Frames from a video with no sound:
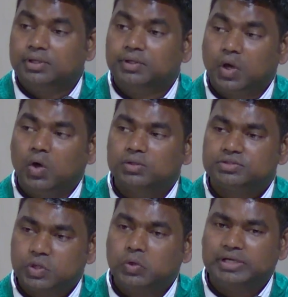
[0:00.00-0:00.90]
God
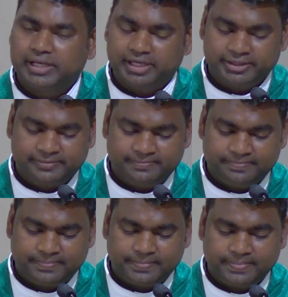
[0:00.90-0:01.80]
told her.
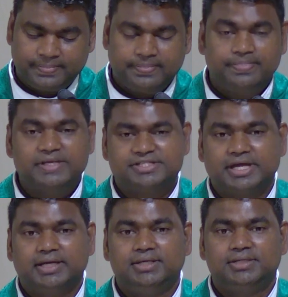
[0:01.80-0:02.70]
The
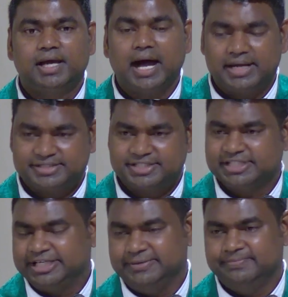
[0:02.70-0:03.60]
child answered
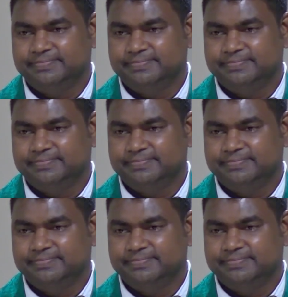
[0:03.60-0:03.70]
him.